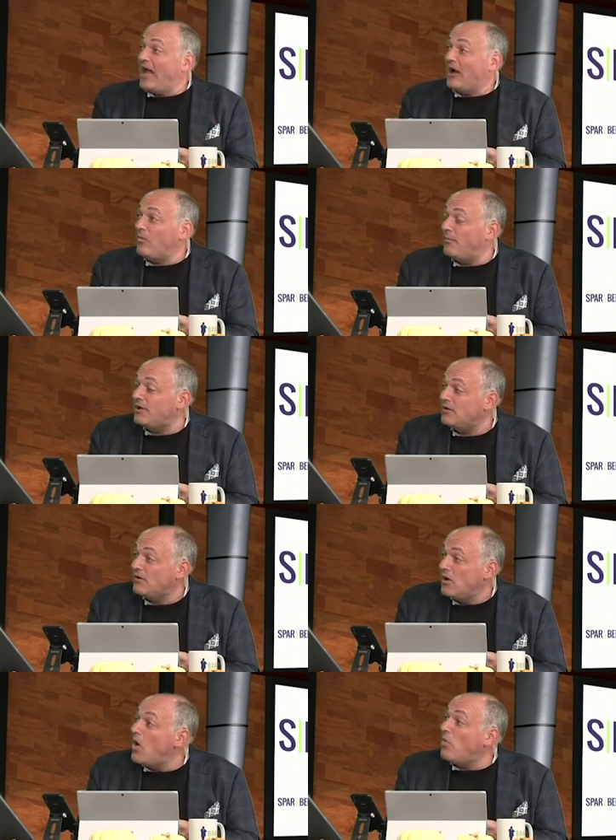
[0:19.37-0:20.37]
a black
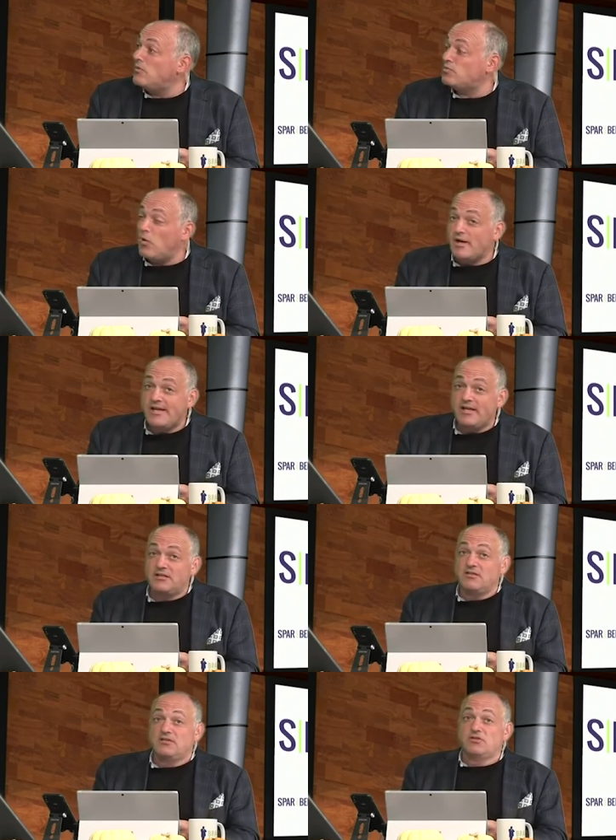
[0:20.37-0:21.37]
woman who was
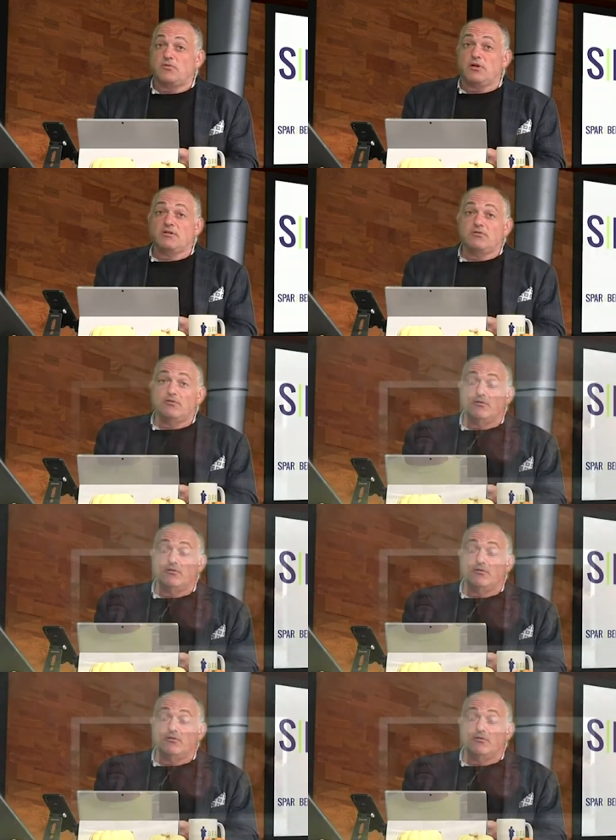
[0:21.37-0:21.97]
walking into the store